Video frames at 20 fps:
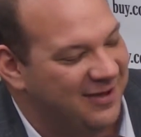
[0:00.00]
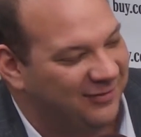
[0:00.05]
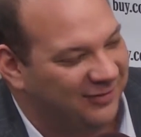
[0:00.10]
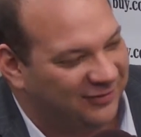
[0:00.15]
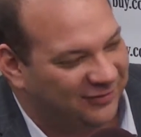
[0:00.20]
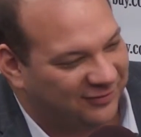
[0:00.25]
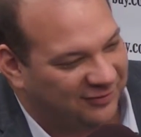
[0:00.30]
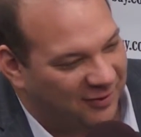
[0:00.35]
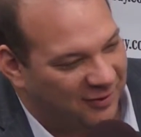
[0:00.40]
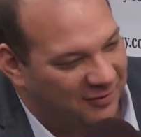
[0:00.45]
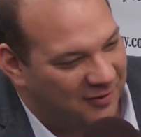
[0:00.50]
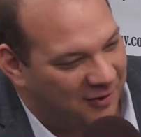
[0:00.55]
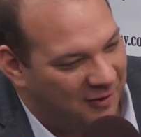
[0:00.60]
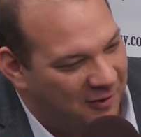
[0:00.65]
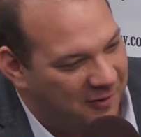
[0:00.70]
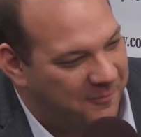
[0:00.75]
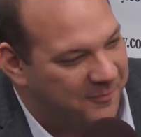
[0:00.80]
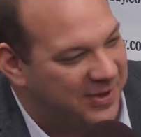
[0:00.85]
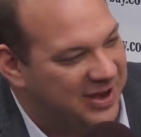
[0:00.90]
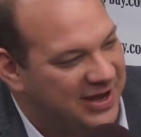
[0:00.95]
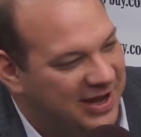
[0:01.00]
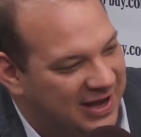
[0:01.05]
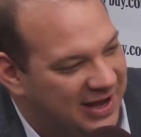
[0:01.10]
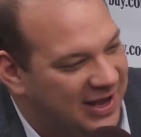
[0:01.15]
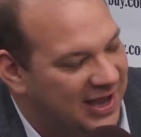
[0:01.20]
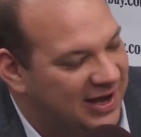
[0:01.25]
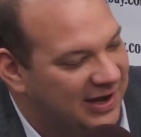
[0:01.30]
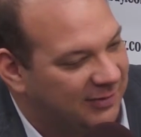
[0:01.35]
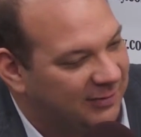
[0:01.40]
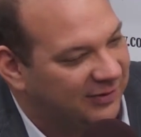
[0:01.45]
It was so opening,
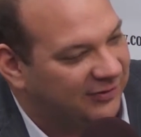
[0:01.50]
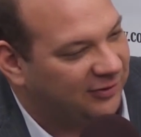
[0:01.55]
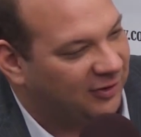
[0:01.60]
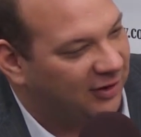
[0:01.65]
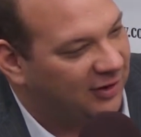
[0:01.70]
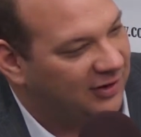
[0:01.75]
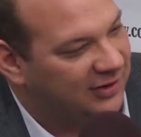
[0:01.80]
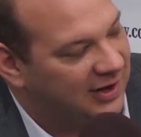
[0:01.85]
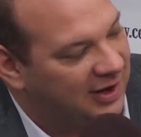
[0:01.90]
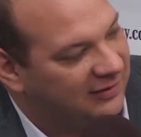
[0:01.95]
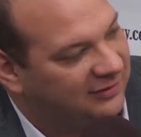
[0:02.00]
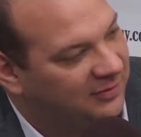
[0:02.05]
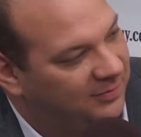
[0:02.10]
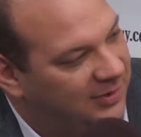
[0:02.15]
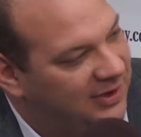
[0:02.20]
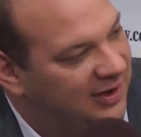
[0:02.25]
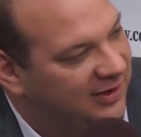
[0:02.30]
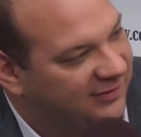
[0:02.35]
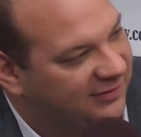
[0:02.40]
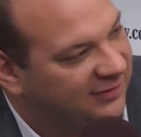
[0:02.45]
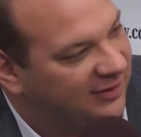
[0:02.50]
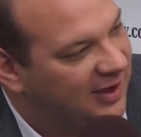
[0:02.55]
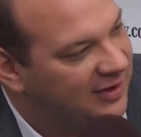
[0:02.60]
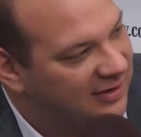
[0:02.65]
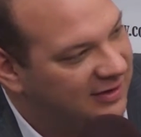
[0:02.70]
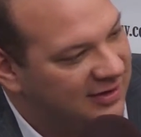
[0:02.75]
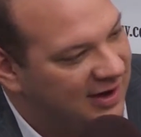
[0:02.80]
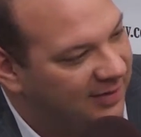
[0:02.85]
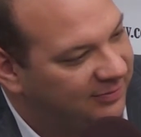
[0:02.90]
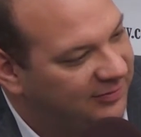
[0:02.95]
and it was hard not to be
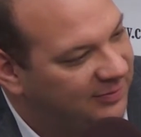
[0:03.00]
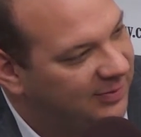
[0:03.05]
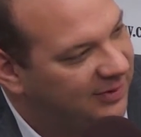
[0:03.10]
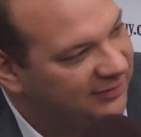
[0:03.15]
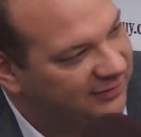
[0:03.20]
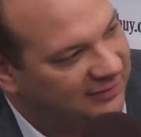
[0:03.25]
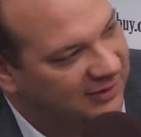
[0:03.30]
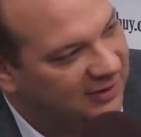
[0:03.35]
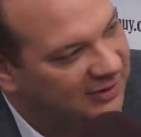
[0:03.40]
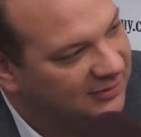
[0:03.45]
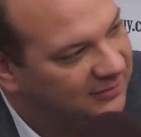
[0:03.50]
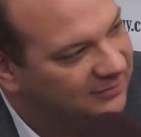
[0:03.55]
excited and optimistic.